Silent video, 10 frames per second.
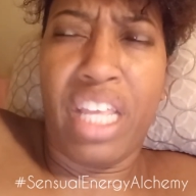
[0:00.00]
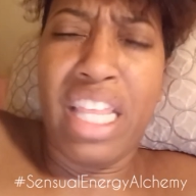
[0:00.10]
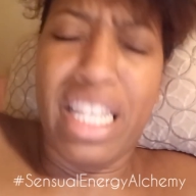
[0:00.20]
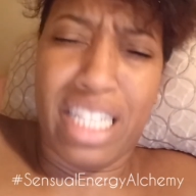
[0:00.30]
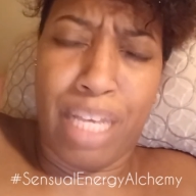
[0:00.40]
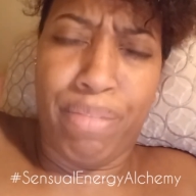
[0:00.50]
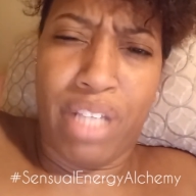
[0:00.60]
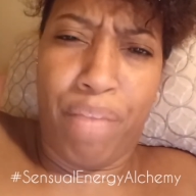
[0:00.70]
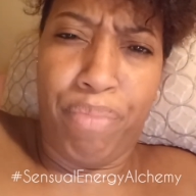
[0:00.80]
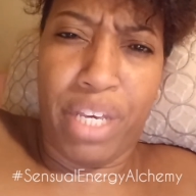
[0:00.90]
And this comes
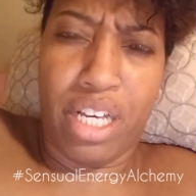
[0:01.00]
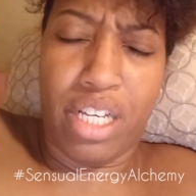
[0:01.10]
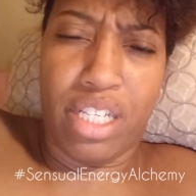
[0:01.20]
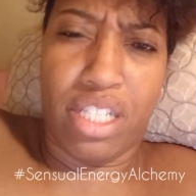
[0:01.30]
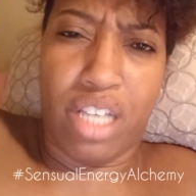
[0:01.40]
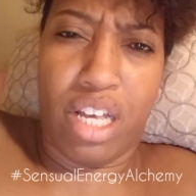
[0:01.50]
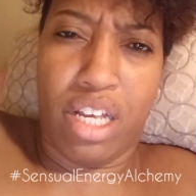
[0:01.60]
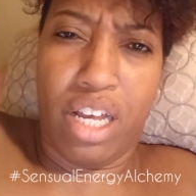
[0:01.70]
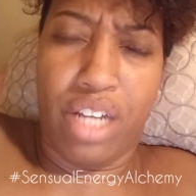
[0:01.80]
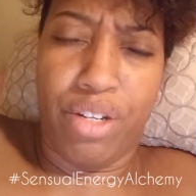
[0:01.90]
up because
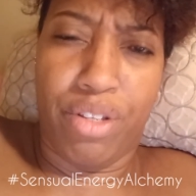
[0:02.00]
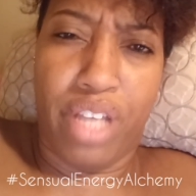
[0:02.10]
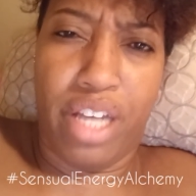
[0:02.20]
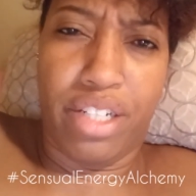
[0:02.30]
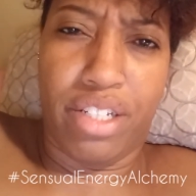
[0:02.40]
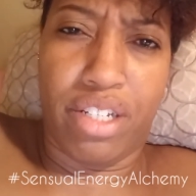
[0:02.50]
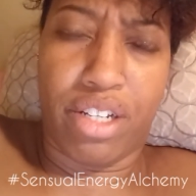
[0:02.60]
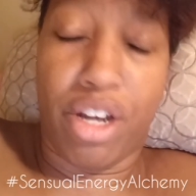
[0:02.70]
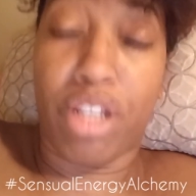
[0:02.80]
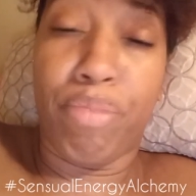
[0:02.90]
uh, I know that
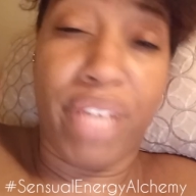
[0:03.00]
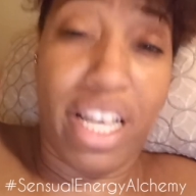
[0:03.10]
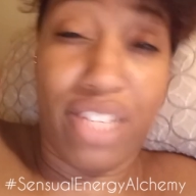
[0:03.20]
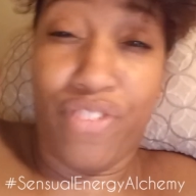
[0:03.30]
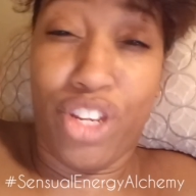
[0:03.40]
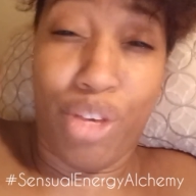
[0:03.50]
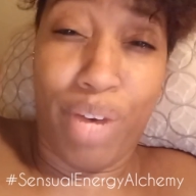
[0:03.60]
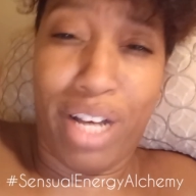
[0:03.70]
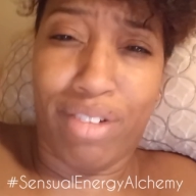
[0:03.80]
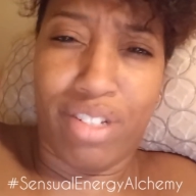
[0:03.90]
Cardi B has video
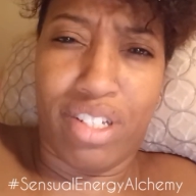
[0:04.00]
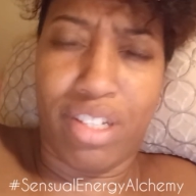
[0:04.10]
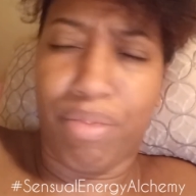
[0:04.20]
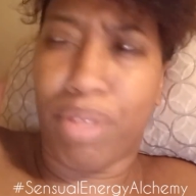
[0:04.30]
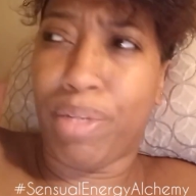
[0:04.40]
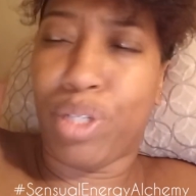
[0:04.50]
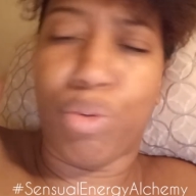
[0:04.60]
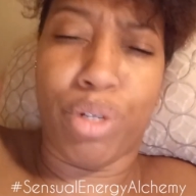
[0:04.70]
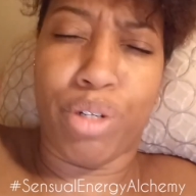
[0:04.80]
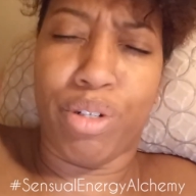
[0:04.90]
out something about
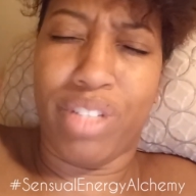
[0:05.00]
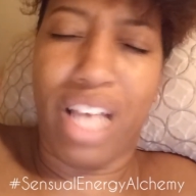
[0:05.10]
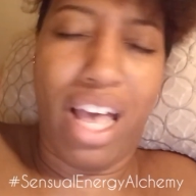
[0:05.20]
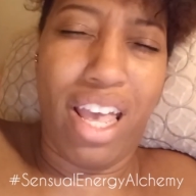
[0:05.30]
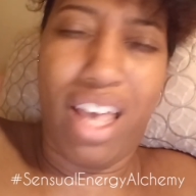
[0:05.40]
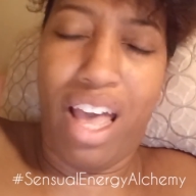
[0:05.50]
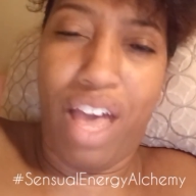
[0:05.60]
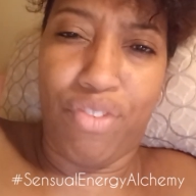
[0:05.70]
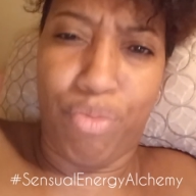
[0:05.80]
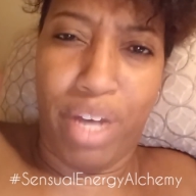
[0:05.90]
twerk girls. I, I
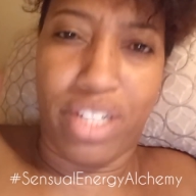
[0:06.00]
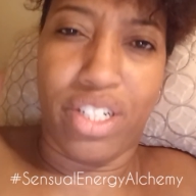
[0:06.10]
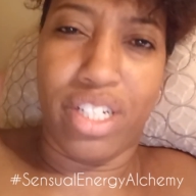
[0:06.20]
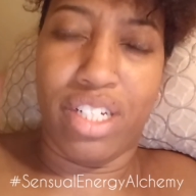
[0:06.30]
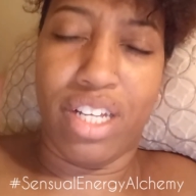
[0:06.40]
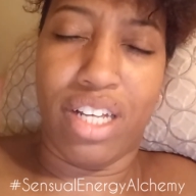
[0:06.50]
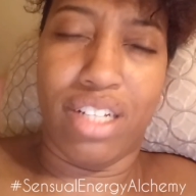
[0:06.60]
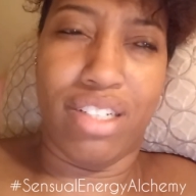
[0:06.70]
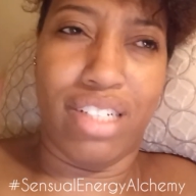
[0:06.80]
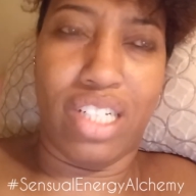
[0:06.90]
haven't watched it
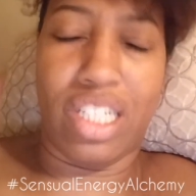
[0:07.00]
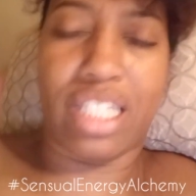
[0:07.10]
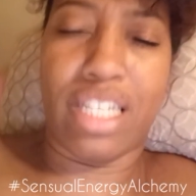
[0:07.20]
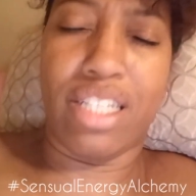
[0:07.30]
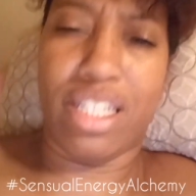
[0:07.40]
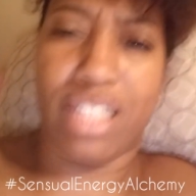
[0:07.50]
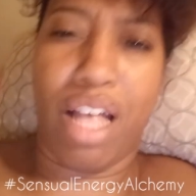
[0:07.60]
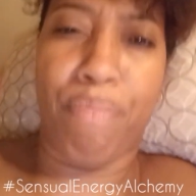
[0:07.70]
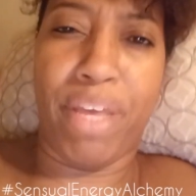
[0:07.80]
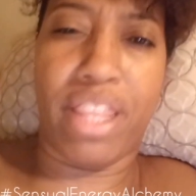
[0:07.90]
uh, just because it's
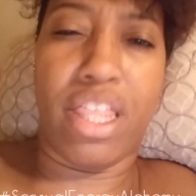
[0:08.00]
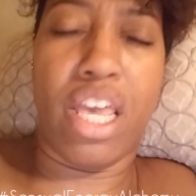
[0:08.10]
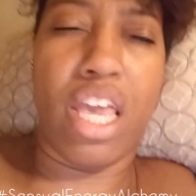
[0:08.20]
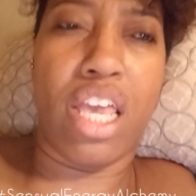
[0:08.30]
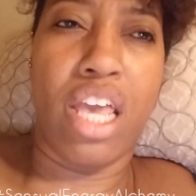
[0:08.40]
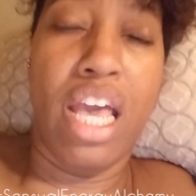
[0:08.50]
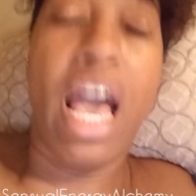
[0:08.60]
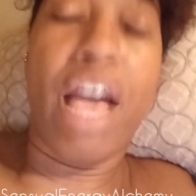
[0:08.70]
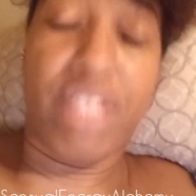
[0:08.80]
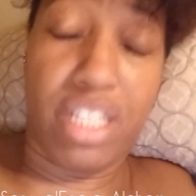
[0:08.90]
not my thing.
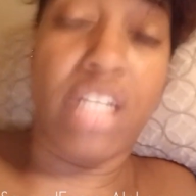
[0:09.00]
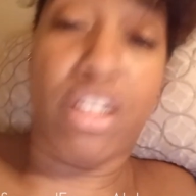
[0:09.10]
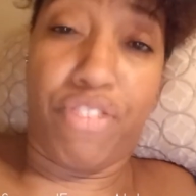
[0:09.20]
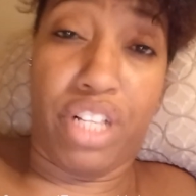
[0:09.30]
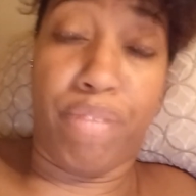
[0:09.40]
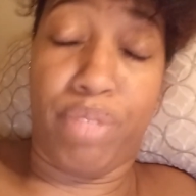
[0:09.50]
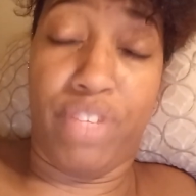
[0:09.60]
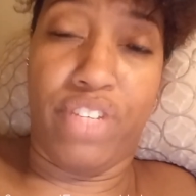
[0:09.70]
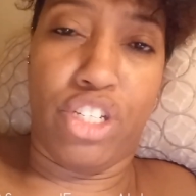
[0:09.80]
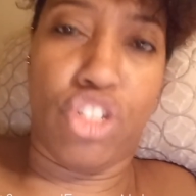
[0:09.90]
I've seen enough clips
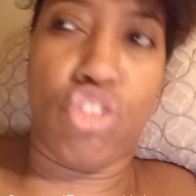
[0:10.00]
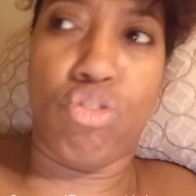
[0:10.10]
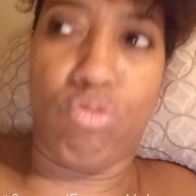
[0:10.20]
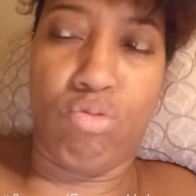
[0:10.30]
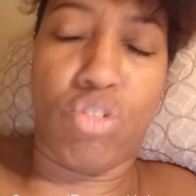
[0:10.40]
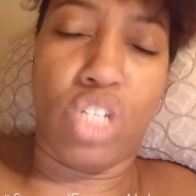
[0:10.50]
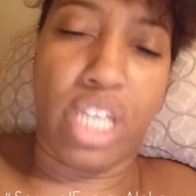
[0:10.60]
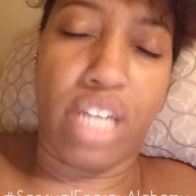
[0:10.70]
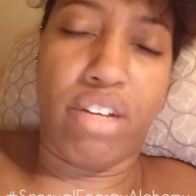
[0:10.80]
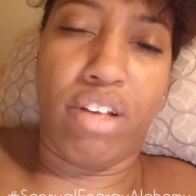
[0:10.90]
of it to to
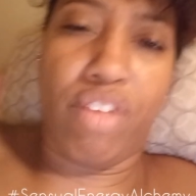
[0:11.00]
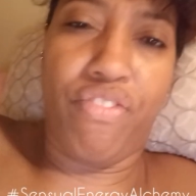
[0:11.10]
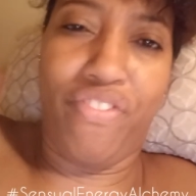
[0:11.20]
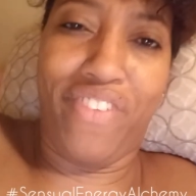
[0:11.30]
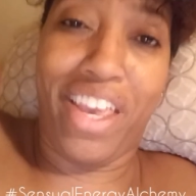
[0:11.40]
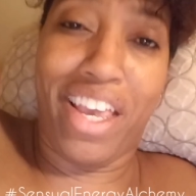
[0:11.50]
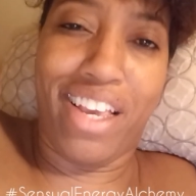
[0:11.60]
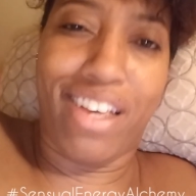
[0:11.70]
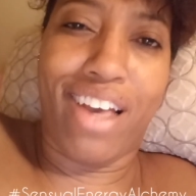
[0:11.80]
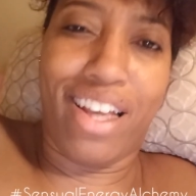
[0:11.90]
get a, a
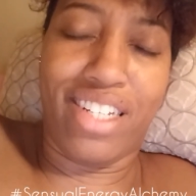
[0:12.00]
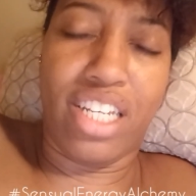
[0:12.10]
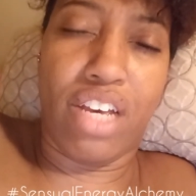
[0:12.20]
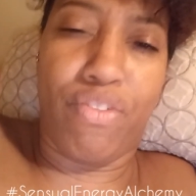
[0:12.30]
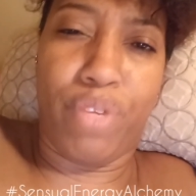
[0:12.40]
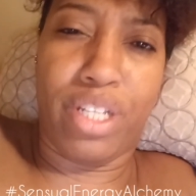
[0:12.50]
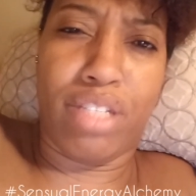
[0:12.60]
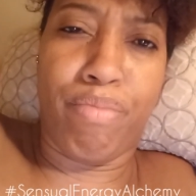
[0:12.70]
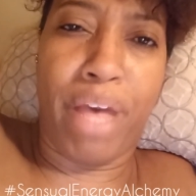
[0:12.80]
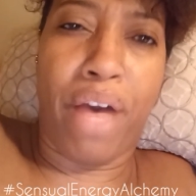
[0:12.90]
vague idea of what
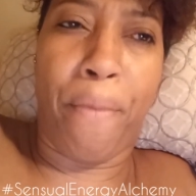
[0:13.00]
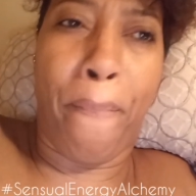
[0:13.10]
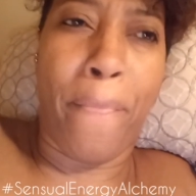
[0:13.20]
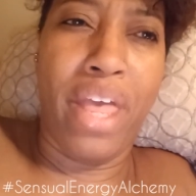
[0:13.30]
it's about.